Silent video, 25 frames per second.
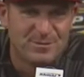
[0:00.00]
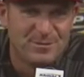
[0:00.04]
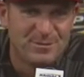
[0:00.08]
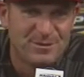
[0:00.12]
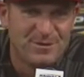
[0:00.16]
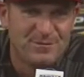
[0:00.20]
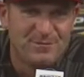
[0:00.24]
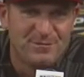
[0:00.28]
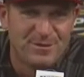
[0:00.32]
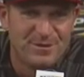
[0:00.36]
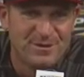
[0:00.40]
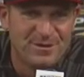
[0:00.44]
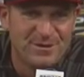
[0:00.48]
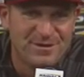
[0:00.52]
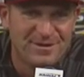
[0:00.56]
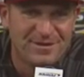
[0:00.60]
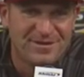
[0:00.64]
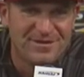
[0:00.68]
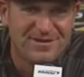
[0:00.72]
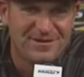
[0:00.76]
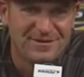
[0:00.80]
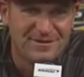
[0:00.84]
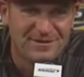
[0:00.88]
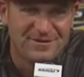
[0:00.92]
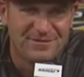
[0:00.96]
I mean, they've been on
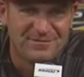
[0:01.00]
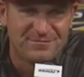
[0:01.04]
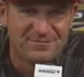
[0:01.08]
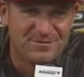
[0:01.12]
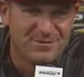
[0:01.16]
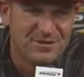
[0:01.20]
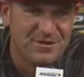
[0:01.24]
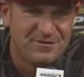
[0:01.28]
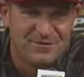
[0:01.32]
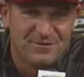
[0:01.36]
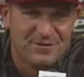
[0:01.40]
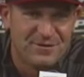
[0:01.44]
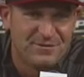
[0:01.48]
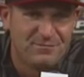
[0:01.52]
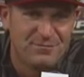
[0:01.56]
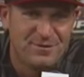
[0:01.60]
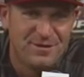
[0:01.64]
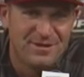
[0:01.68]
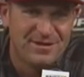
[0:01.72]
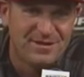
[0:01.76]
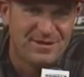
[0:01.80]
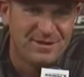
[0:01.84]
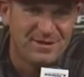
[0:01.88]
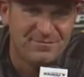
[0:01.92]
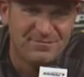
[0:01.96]
a Chevrolet
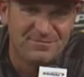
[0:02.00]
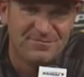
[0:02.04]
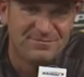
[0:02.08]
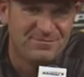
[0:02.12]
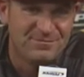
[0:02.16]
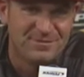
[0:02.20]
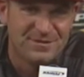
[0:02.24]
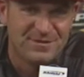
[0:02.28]
pickup,